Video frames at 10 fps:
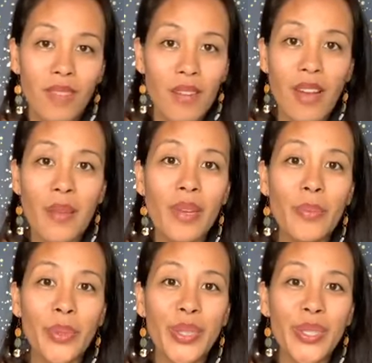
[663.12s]
invite
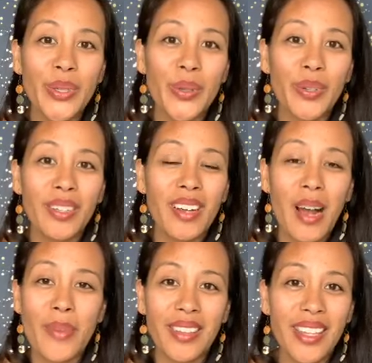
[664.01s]
people to
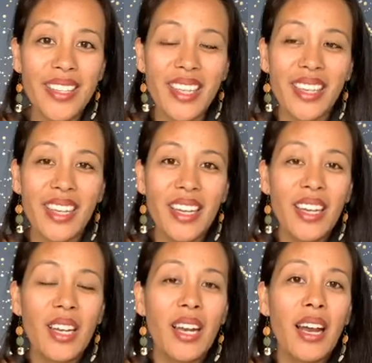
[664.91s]
come and listen
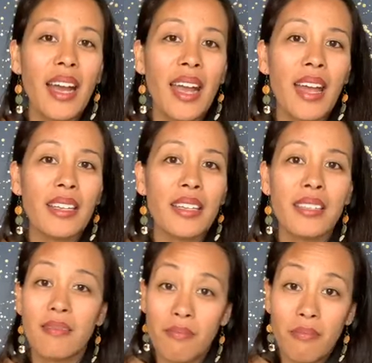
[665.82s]
and
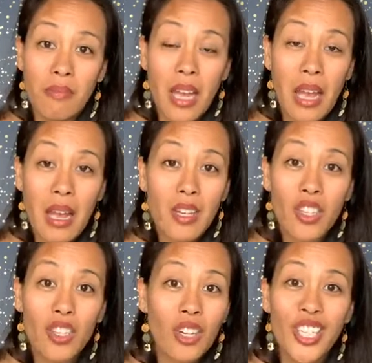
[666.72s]
just
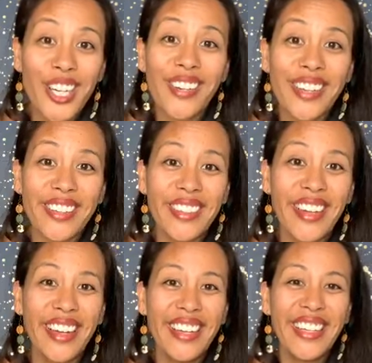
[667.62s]
start sharing,
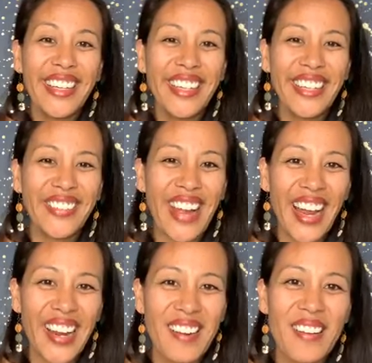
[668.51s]
right?